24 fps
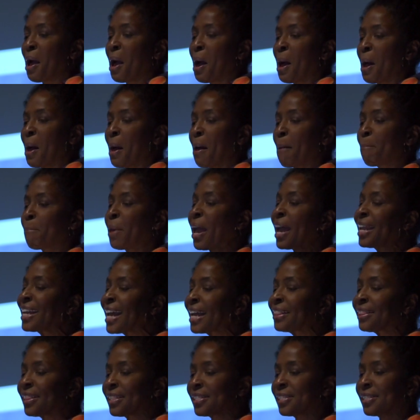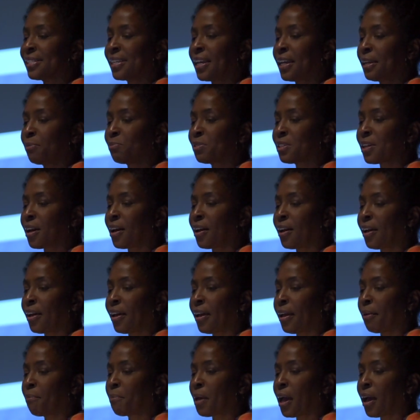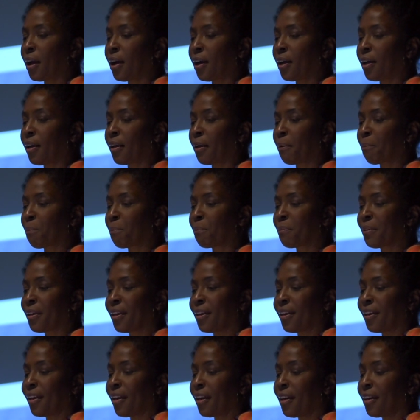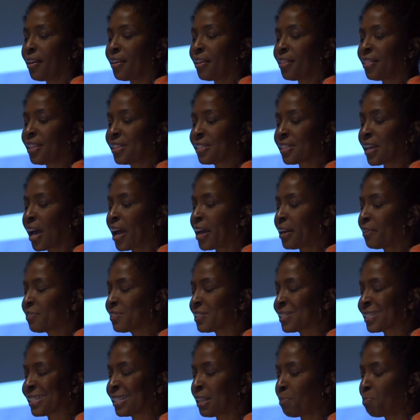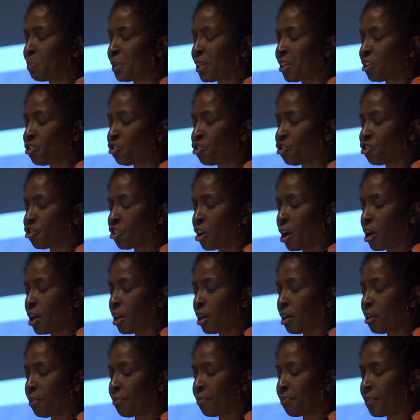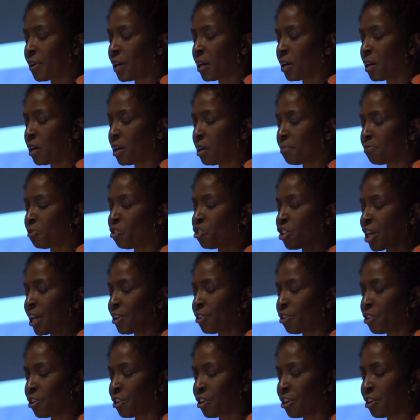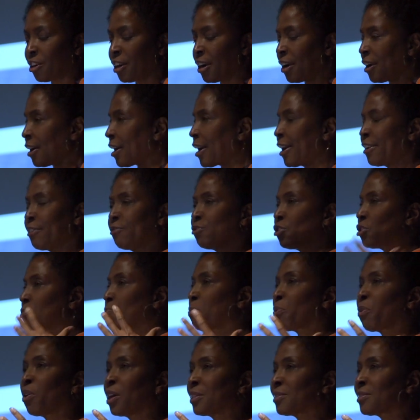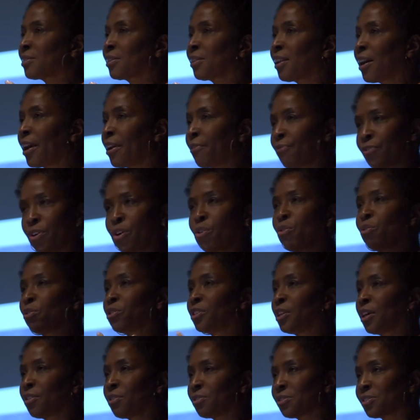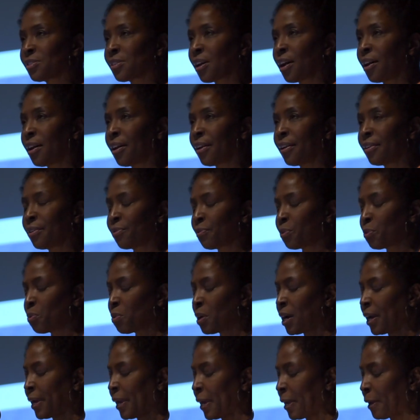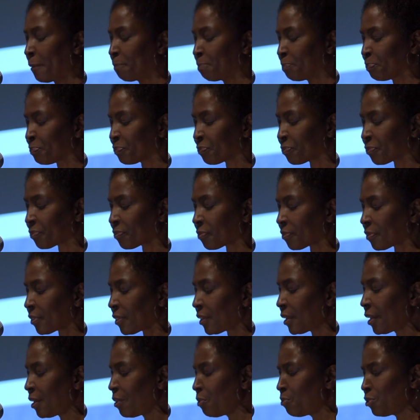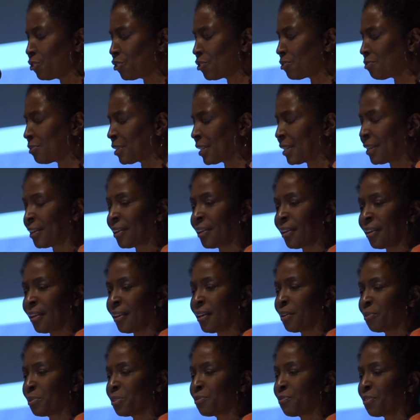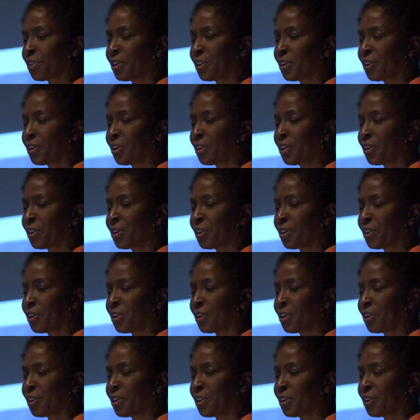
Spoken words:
And at the same time, this kind of slippage of gender kind of just brought to life a whole nother side of who I am, which is really, was